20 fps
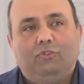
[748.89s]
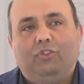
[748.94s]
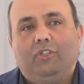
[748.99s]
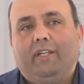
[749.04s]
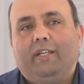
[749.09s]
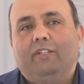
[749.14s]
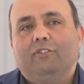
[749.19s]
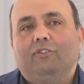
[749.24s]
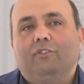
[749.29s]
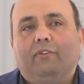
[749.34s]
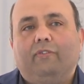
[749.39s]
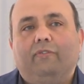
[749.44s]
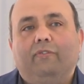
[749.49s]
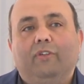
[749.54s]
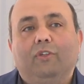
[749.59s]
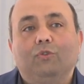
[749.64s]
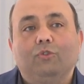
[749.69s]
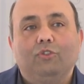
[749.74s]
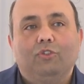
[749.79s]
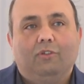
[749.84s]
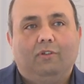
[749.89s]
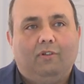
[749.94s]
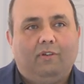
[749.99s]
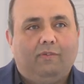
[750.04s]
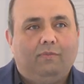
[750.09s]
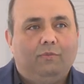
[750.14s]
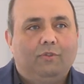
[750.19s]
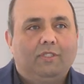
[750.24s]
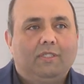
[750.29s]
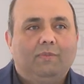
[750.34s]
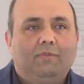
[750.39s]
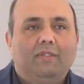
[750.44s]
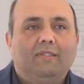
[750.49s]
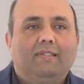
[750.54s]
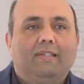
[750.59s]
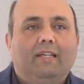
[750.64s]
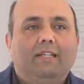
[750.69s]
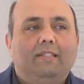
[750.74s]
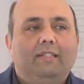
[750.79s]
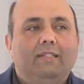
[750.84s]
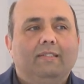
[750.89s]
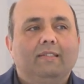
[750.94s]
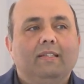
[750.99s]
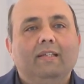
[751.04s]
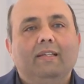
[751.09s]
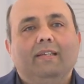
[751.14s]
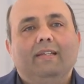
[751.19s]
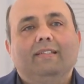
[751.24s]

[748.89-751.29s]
change the future of Muslim societies